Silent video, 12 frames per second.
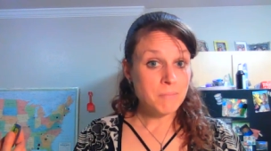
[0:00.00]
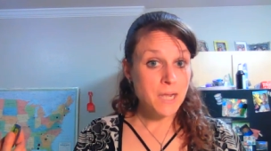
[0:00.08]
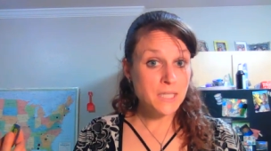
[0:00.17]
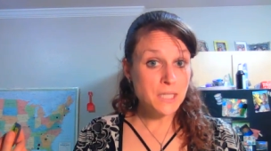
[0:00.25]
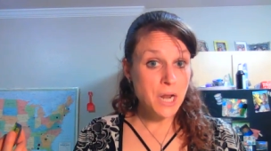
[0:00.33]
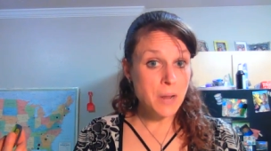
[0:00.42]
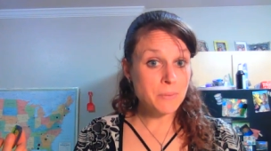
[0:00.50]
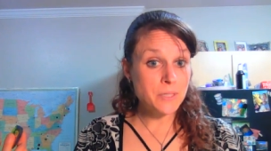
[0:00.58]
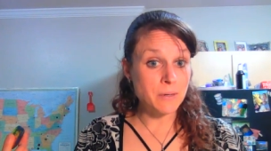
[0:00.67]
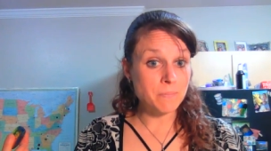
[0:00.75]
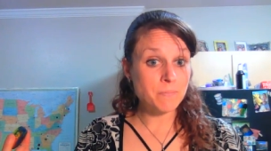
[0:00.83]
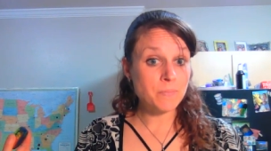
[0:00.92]
It's an
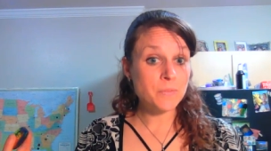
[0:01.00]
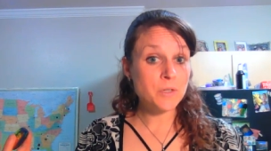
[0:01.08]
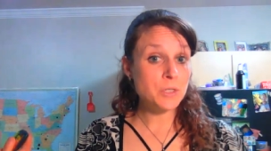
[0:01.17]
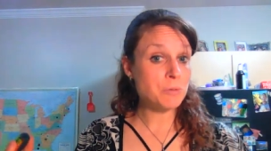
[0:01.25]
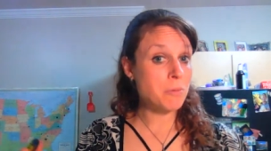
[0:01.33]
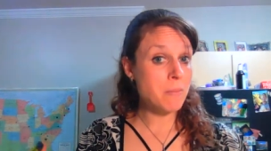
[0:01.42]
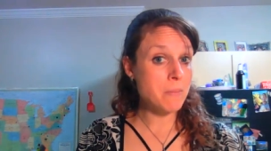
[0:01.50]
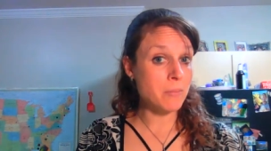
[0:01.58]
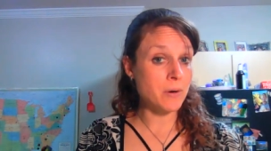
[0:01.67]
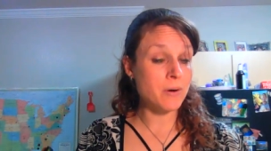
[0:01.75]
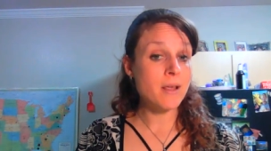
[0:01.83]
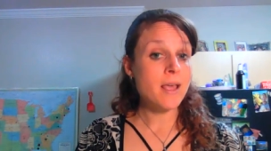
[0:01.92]
option to
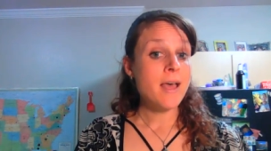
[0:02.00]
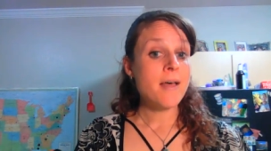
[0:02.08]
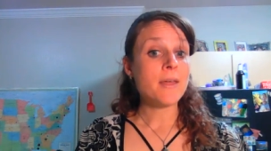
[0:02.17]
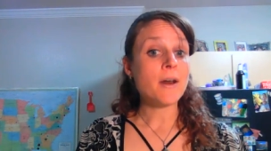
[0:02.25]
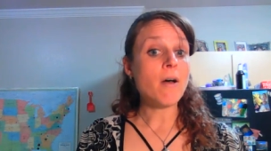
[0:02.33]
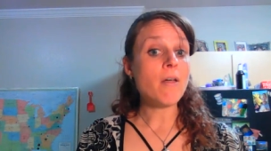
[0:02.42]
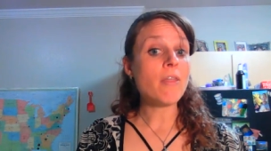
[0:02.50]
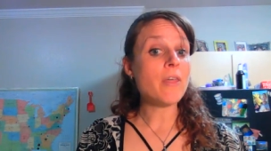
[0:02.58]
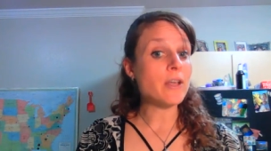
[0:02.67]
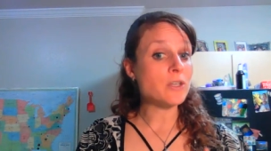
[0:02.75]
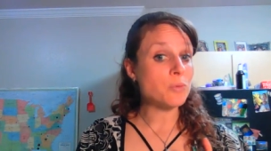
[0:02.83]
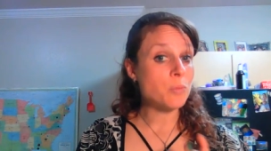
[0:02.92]
remember that all
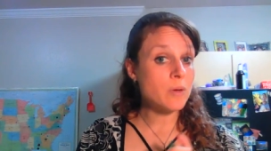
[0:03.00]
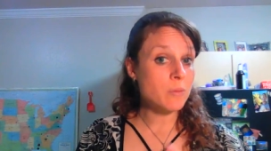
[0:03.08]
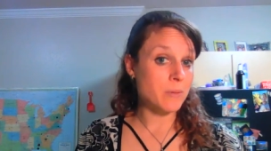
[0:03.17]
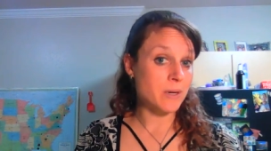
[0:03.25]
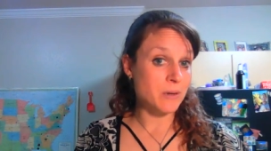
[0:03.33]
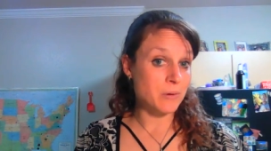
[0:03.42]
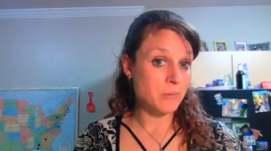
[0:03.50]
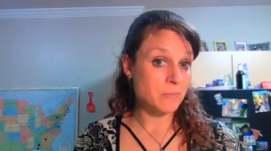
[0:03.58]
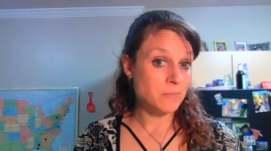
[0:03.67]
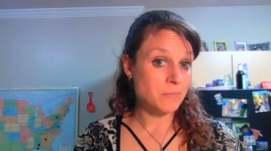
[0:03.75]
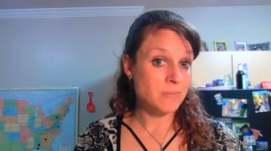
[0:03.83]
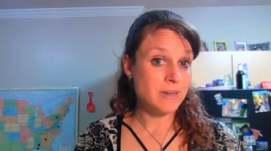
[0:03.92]
things will be new
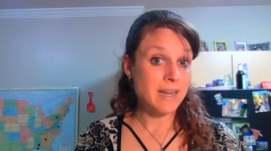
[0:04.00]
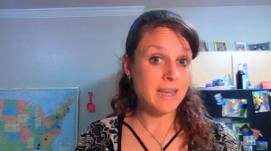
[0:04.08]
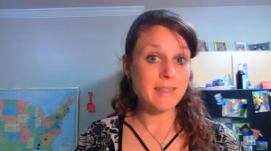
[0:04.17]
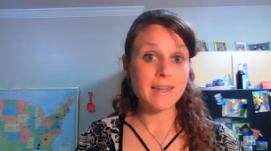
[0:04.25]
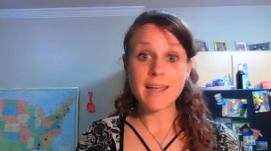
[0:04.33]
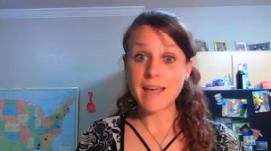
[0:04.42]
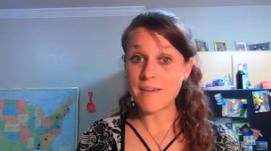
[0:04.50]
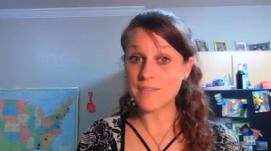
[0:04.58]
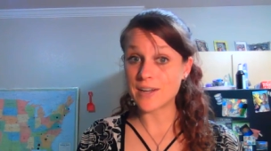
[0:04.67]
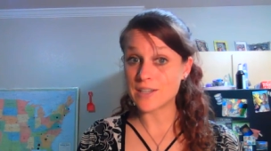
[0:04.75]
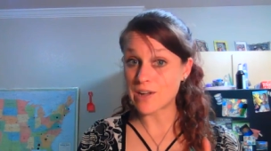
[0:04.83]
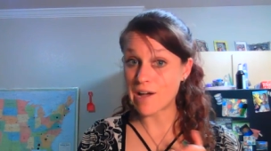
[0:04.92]
and that
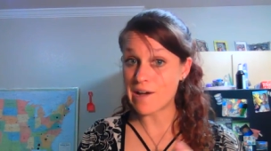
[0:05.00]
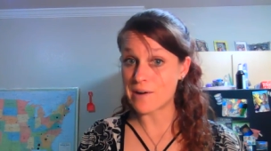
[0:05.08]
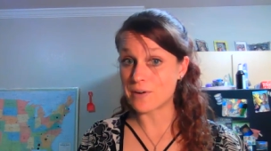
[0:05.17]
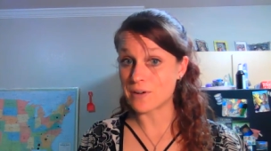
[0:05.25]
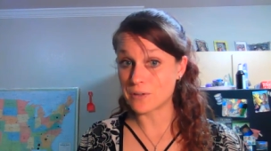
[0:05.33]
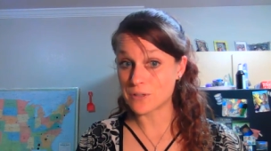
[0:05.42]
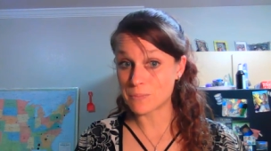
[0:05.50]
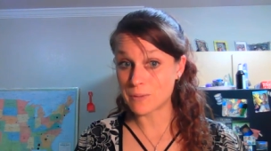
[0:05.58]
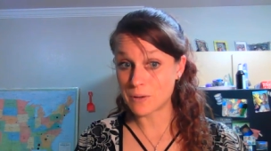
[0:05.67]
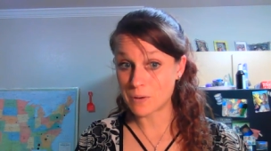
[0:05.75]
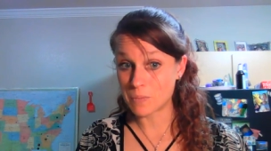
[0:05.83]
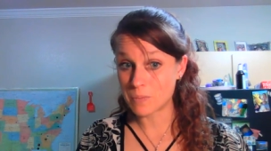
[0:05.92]
heaven is our ultimate
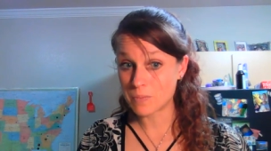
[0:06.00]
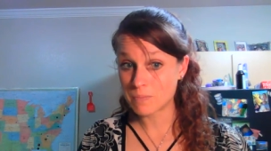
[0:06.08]
hope.